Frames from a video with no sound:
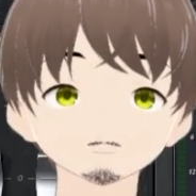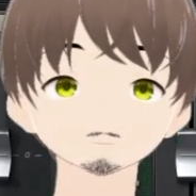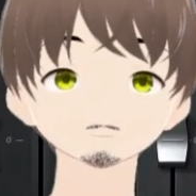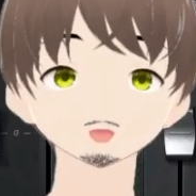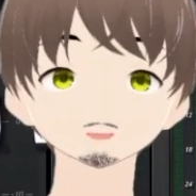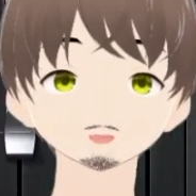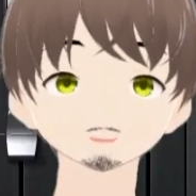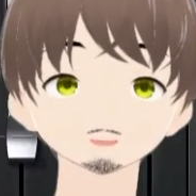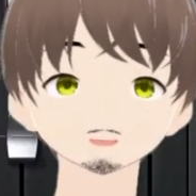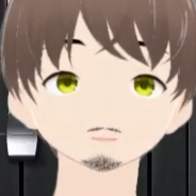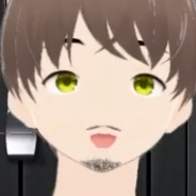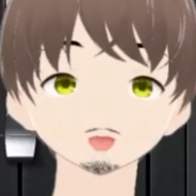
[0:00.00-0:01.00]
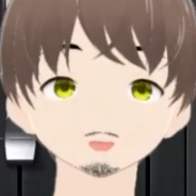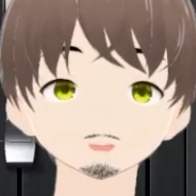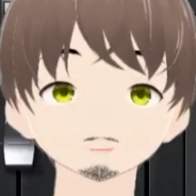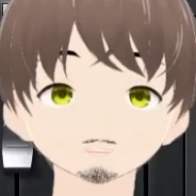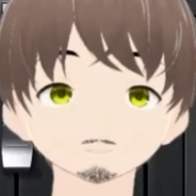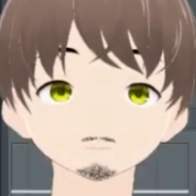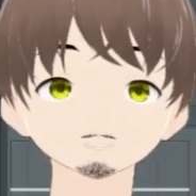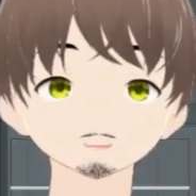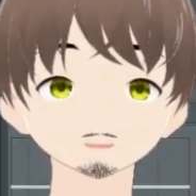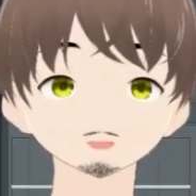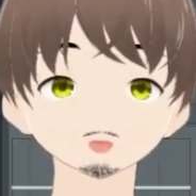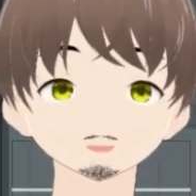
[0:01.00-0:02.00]
on the
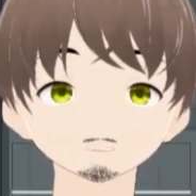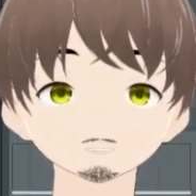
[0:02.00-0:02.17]
ad-libs,